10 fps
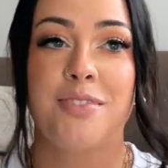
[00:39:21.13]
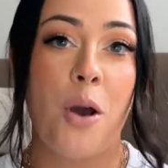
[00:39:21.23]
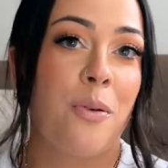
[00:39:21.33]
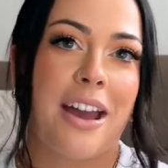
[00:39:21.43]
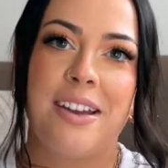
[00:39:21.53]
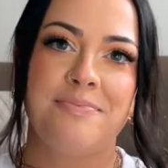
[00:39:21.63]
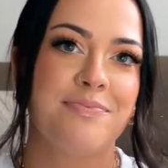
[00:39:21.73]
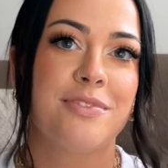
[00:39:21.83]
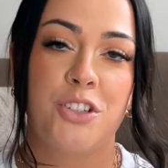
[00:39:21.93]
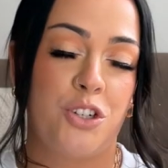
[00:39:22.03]
okay,
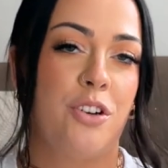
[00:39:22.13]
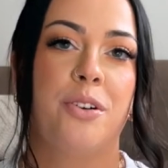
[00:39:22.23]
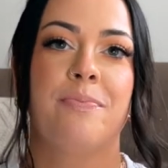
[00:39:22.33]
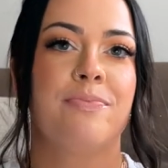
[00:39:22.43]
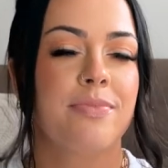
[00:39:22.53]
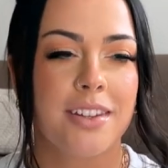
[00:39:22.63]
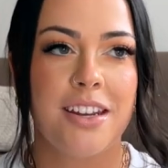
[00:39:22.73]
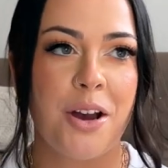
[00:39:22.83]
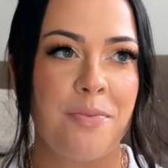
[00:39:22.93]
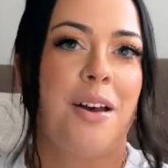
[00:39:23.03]
sure. You
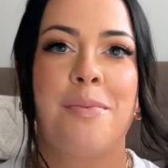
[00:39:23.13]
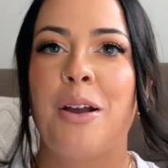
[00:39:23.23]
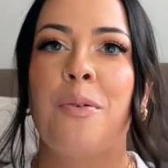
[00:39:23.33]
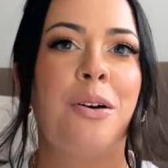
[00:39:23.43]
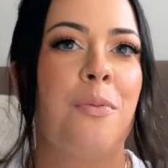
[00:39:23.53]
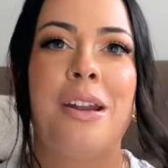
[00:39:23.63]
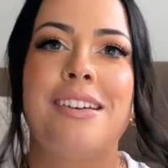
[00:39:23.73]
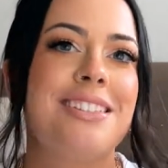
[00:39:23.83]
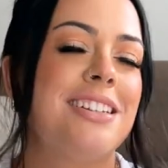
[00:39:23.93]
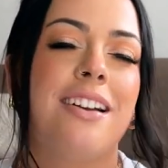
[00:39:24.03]
know, I'm like, what, what
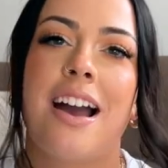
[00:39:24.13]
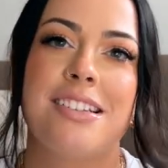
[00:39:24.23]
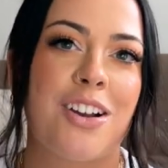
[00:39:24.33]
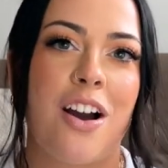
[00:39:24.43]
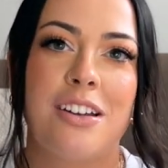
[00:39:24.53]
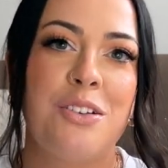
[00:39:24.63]
else do you guys got?